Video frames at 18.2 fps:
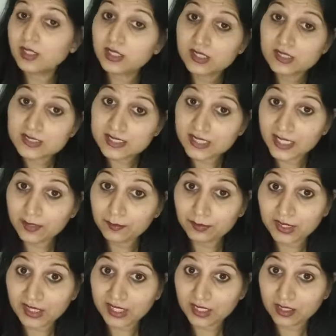Same
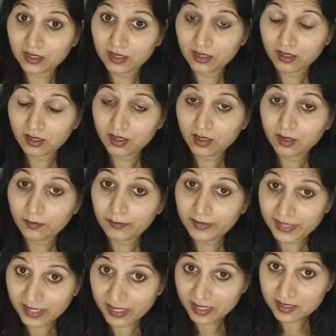thing.
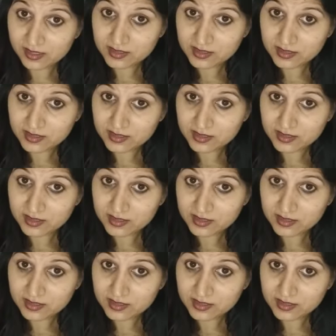BR